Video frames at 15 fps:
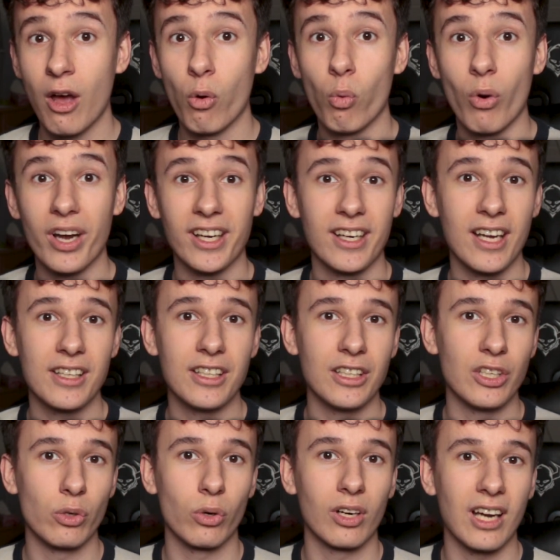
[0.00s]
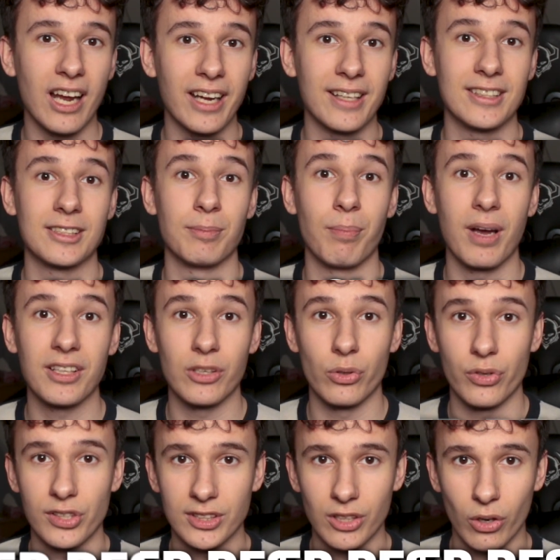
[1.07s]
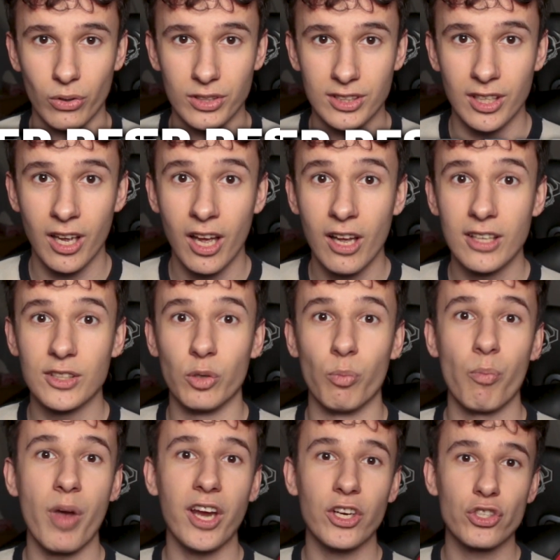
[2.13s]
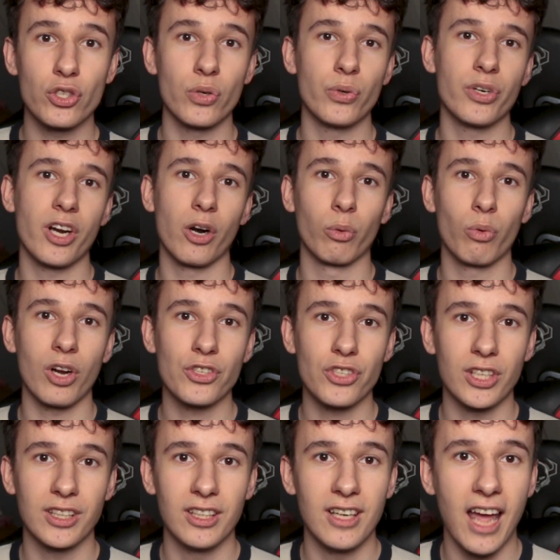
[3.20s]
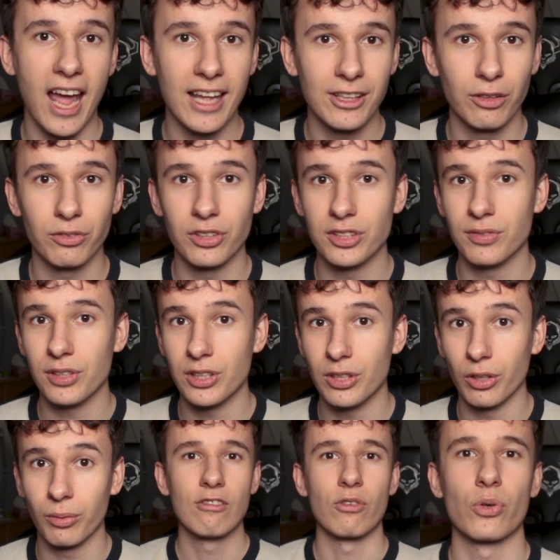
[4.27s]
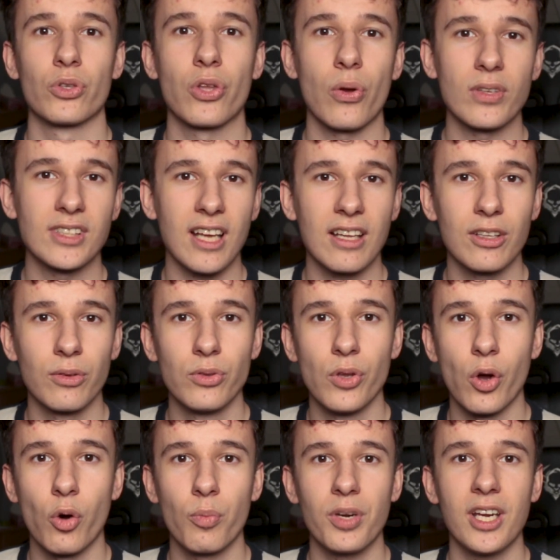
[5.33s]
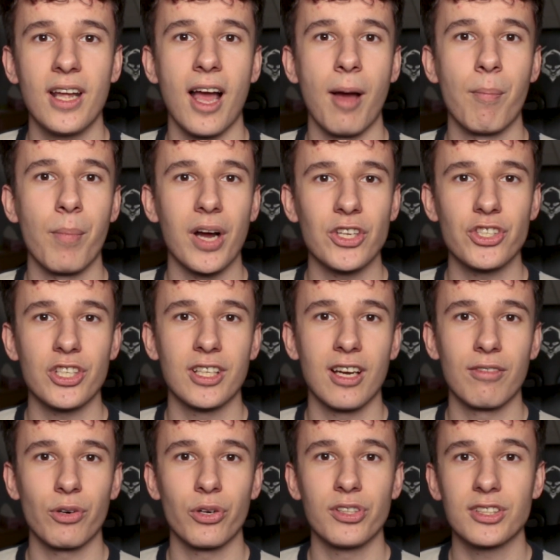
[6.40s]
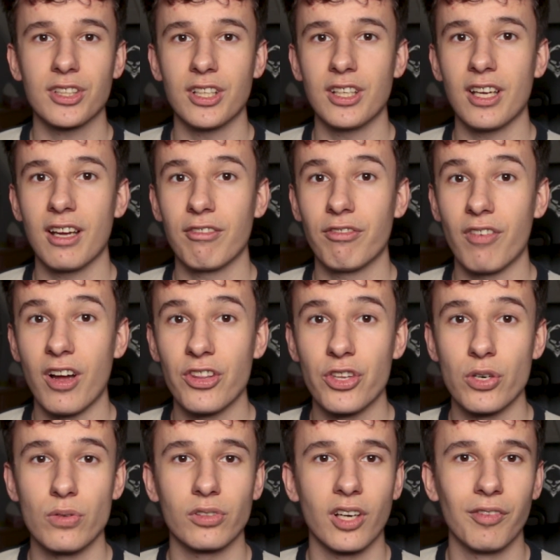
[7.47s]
while getting your clients better results. So make sure you are watching till the end of this video. For those that don't know me, I'm Maciej Gawronski, founder of